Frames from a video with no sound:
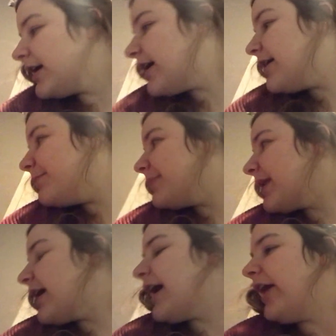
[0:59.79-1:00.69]

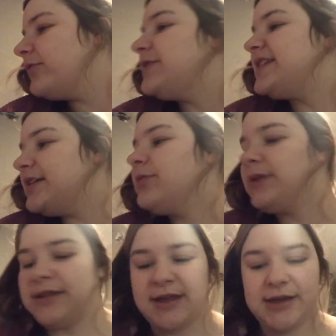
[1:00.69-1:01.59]
I did
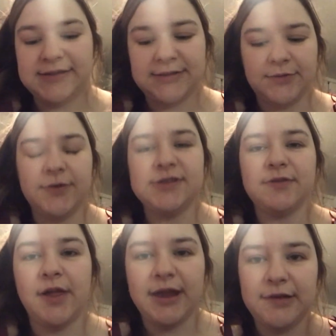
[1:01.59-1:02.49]
realize, so first of
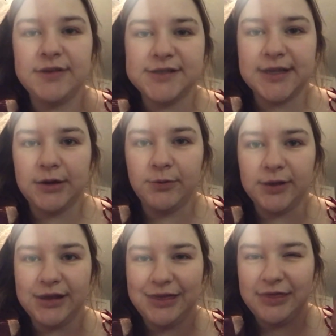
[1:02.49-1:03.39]
all, I have these like
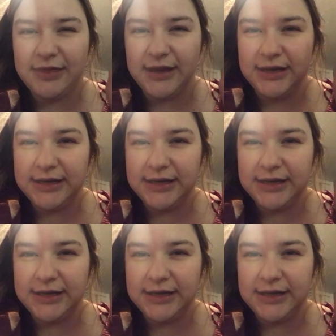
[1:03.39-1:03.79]
really thin